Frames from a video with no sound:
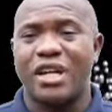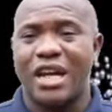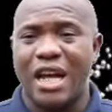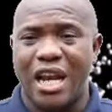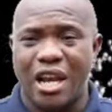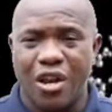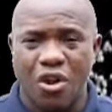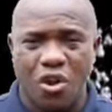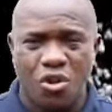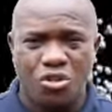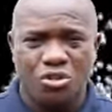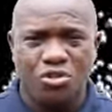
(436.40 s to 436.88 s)
get
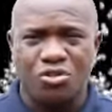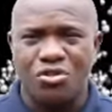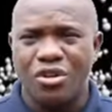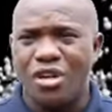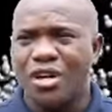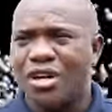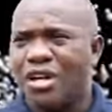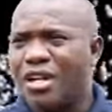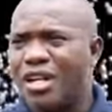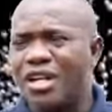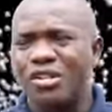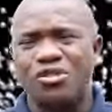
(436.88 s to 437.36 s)
lost.
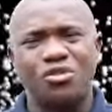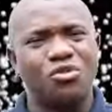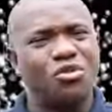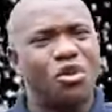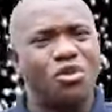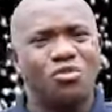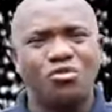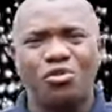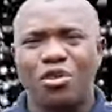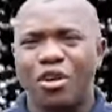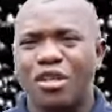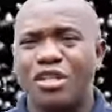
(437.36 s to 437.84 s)
There's no,
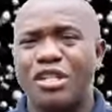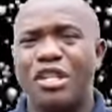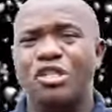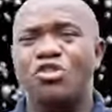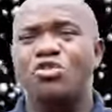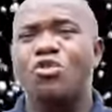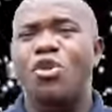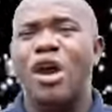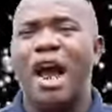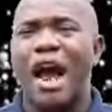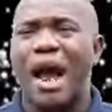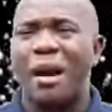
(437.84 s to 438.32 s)
no there's
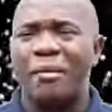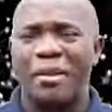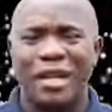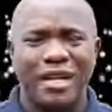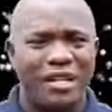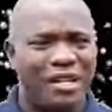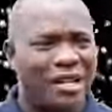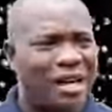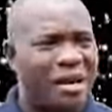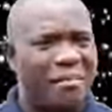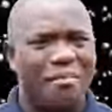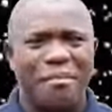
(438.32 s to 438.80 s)
no harm
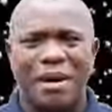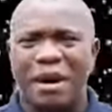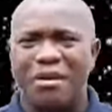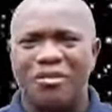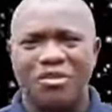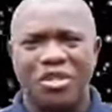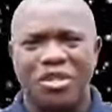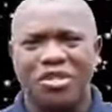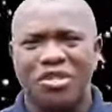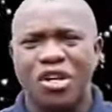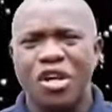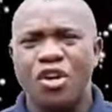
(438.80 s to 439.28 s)
in
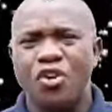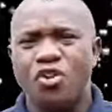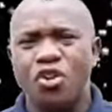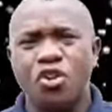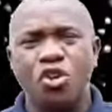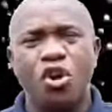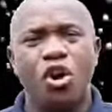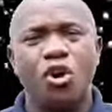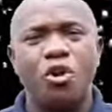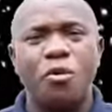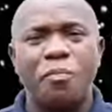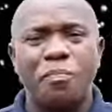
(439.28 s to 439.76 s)
about it. You're
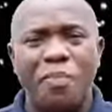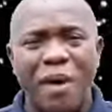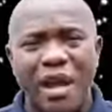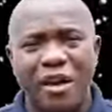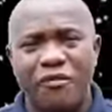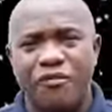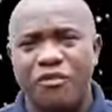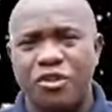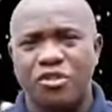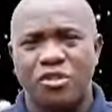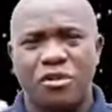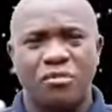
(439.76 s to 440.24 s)
not going to pay
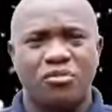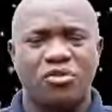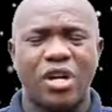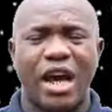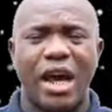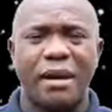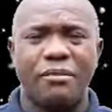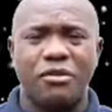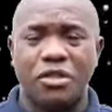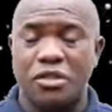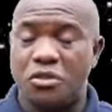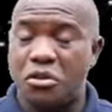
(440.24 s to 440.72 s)
for some
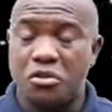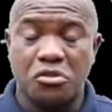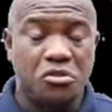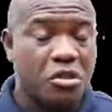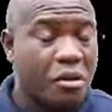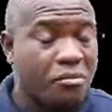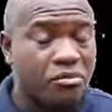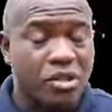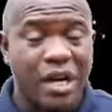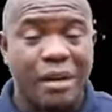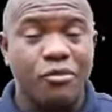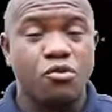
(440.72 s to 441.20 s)
time. You know,
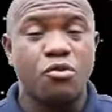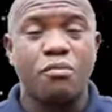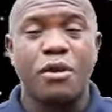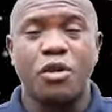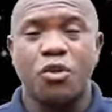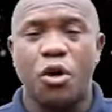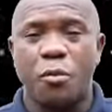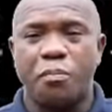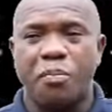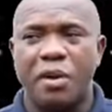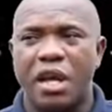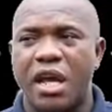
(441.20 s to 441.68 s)
sometimes you may
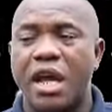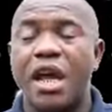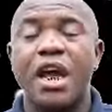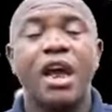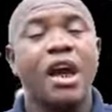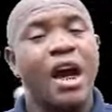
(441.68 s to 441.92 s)
not pay.